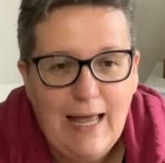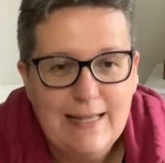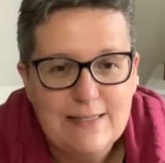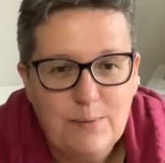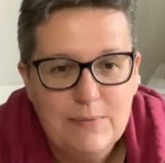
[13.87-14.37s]

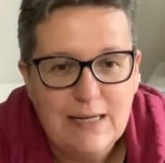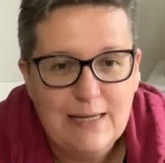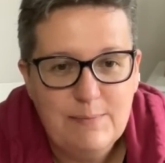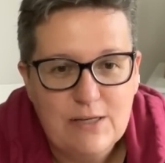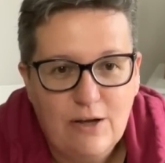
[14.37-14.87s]
and
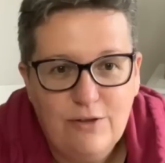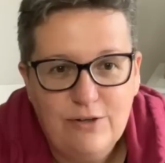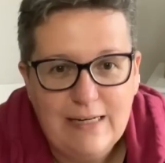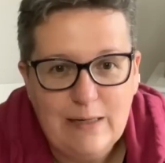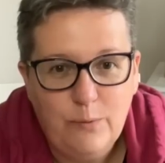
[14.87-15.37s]
sometimes other
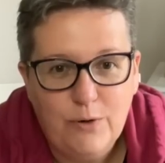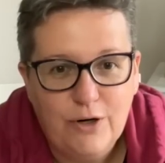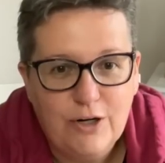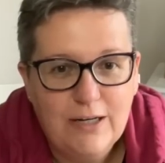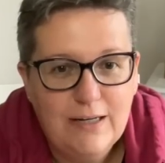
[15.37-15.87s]

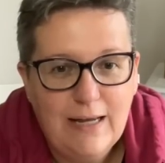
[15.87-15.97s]
needlework,